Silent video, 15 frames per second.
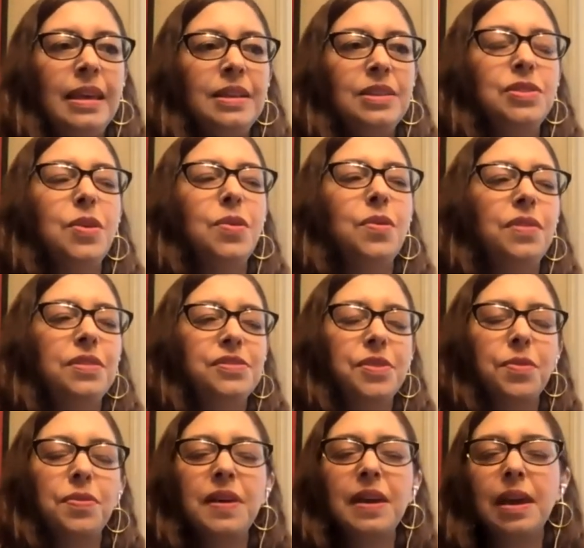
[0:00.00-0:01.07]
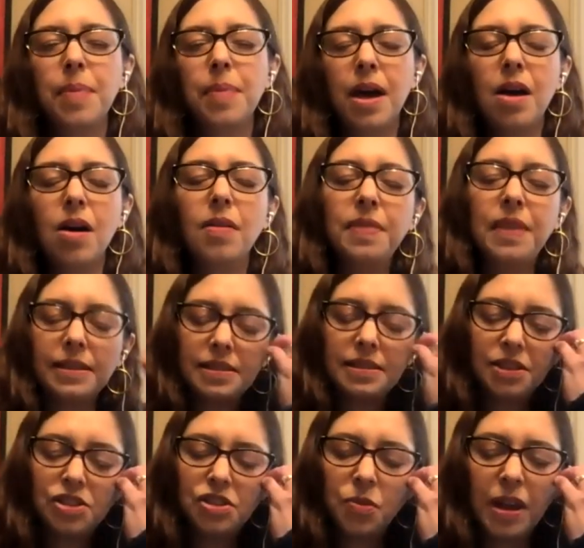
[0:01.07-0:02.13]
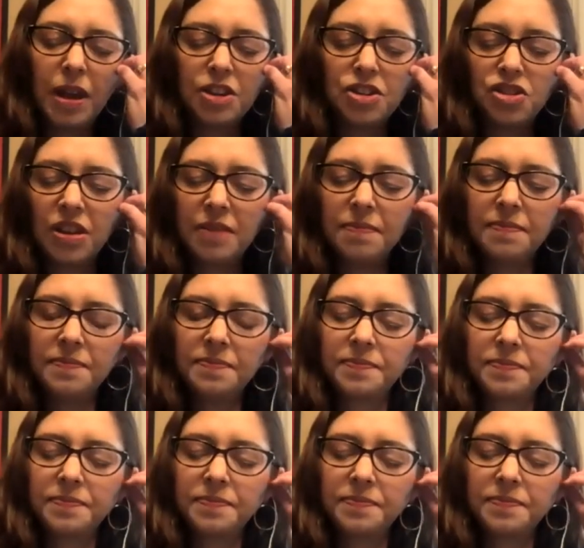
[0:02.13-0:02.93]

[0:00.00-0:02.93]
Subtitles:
So think about that situation,